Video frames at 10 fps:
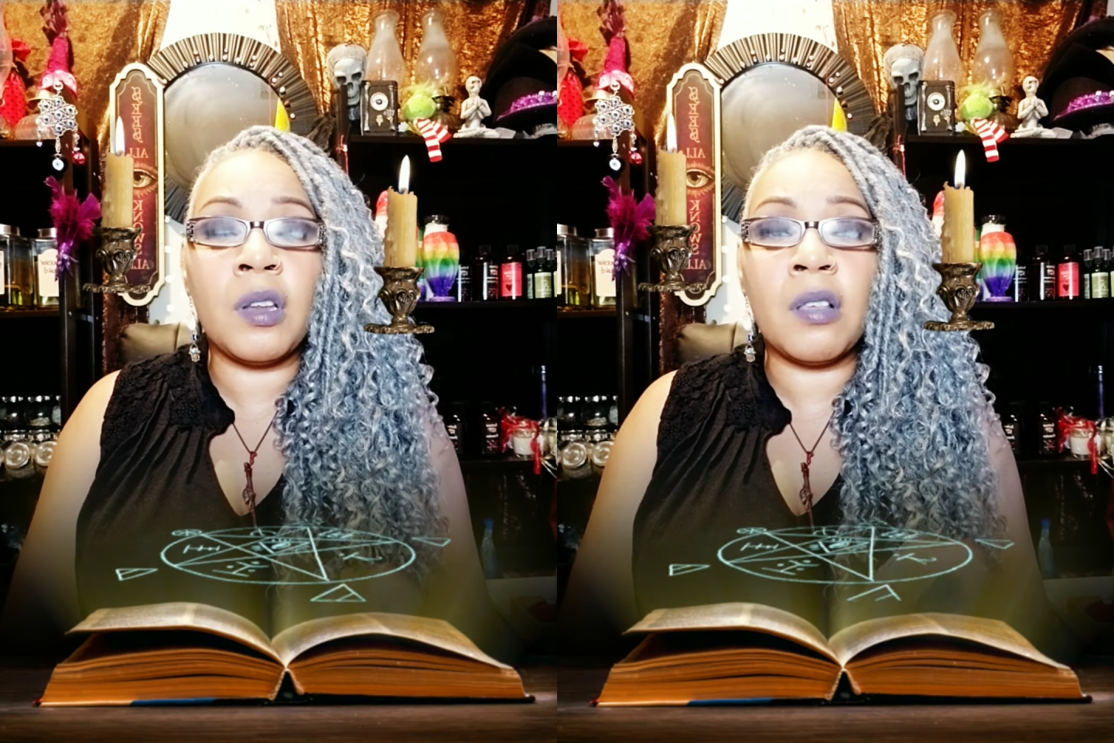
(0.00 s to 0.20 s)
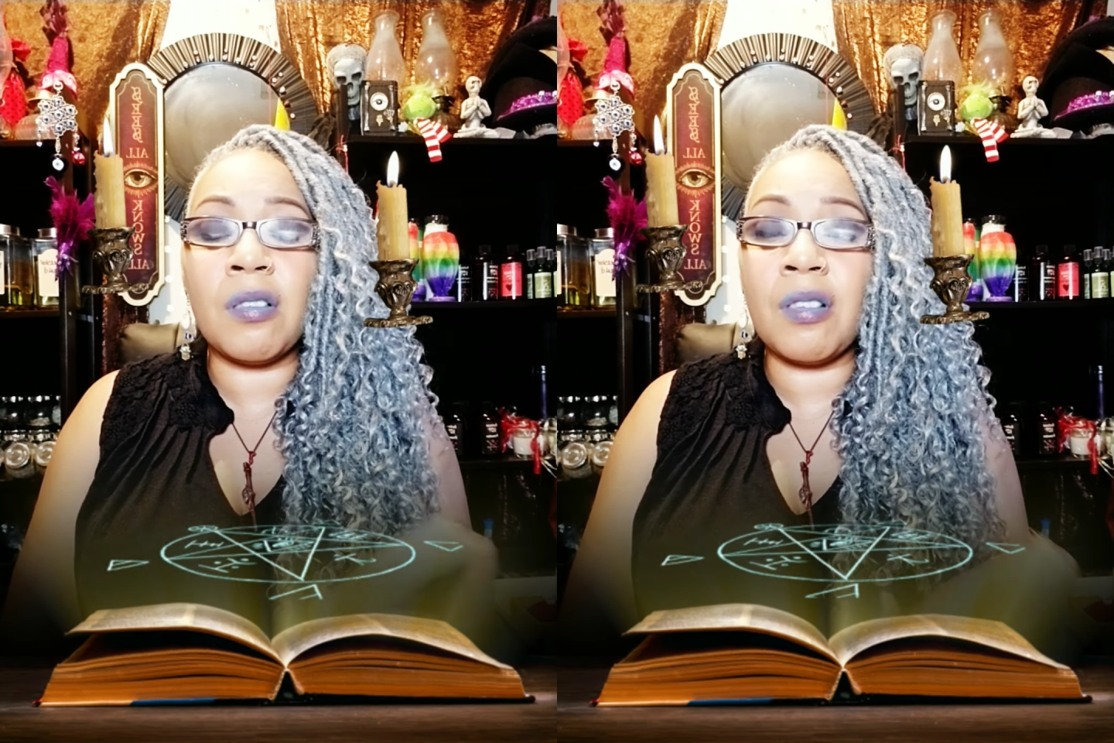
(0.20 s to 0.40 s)

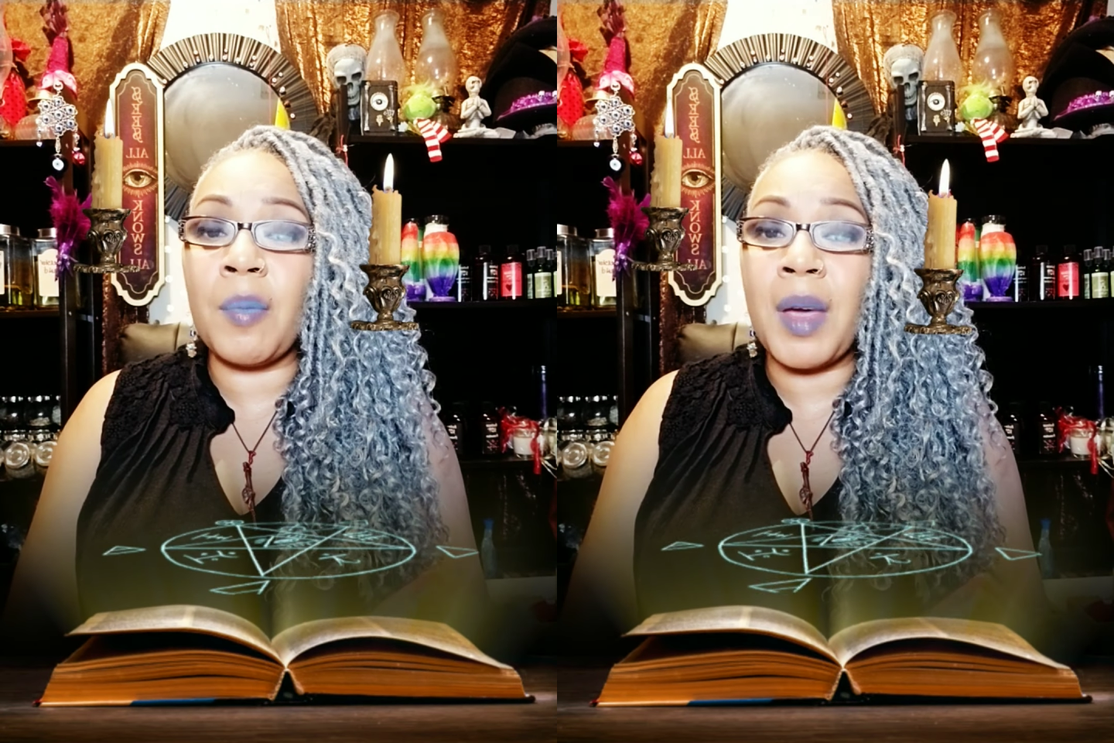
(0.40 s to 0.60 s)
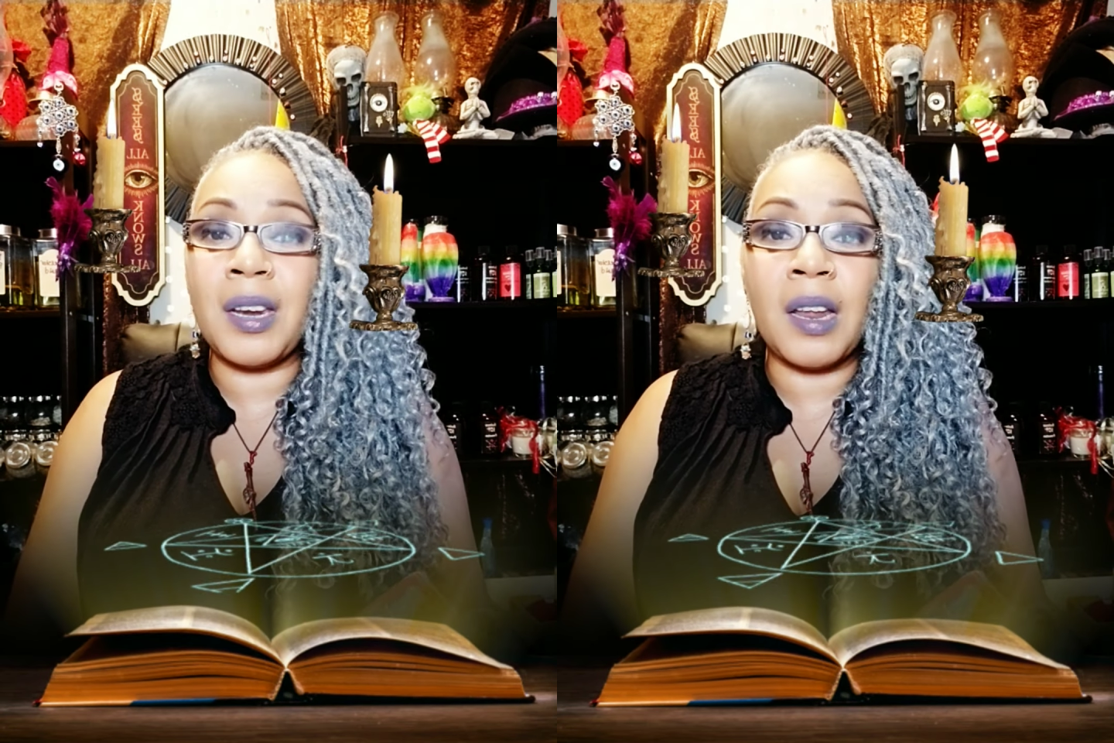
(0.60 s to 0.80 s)
This is
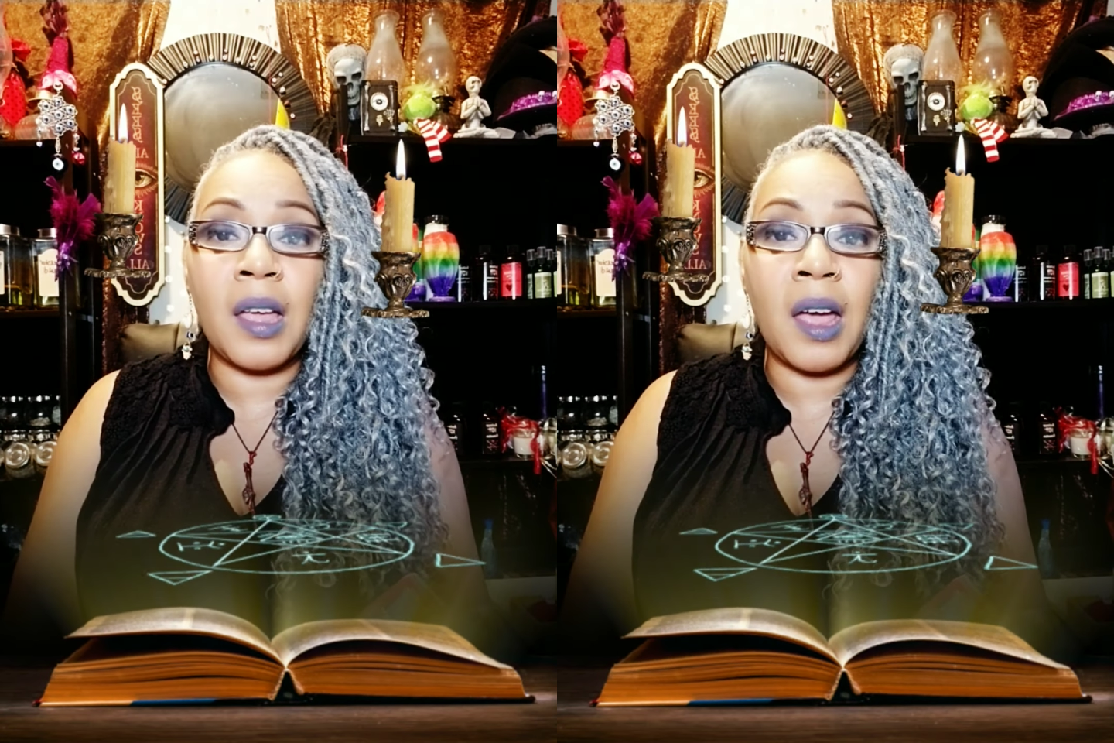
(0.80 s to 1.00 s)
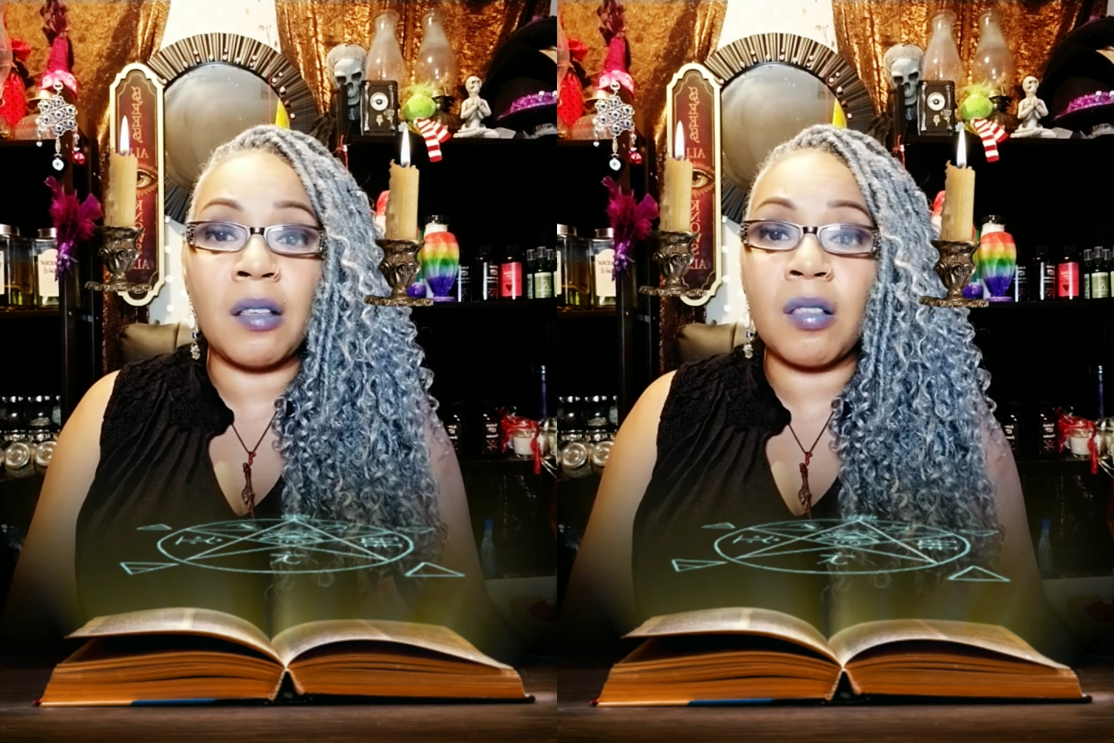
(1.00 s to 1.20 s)
somebody that
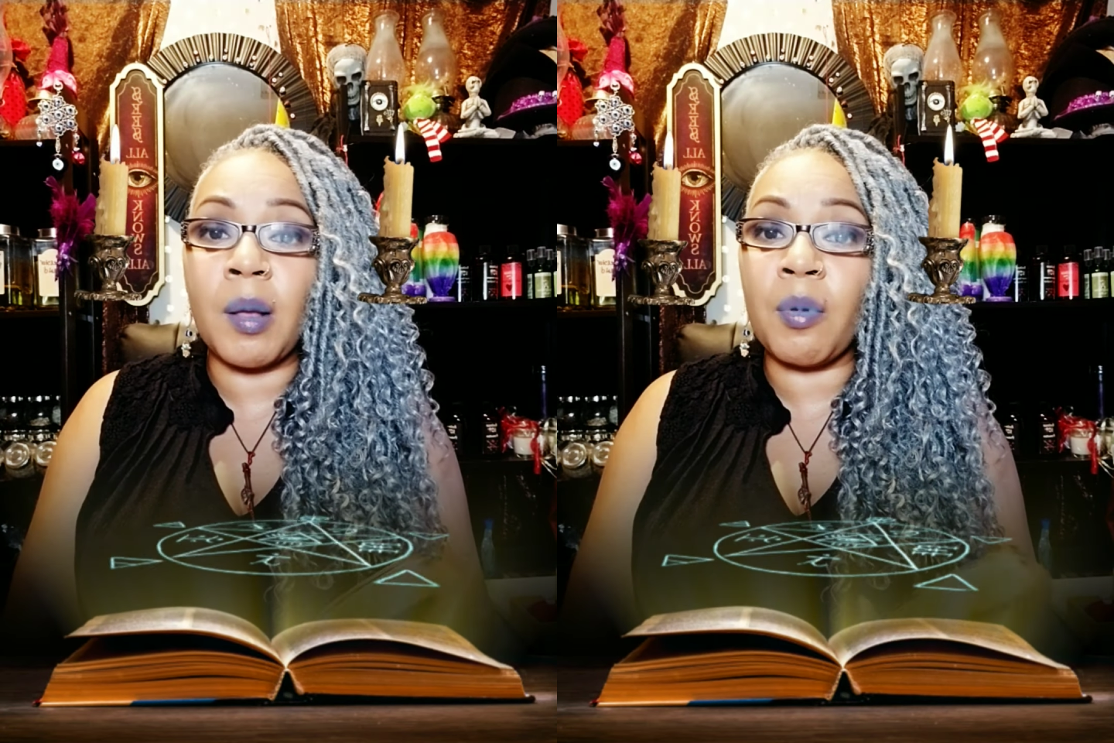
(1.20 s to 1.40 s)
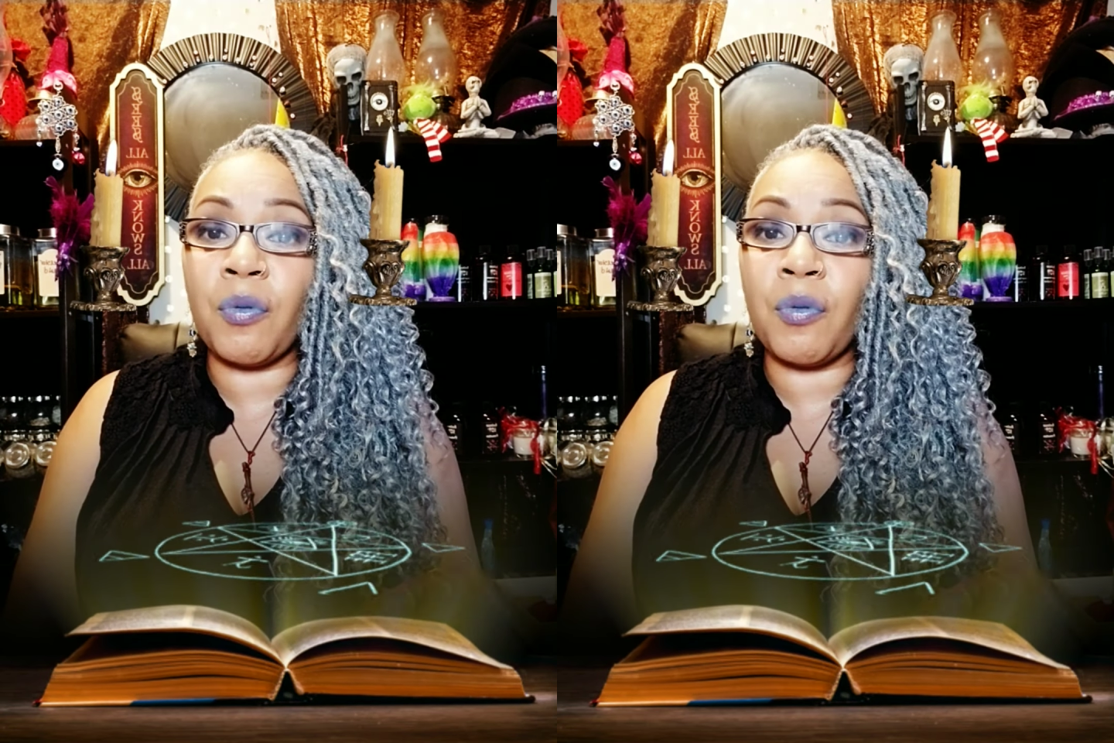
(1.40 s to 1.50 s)
kind of steps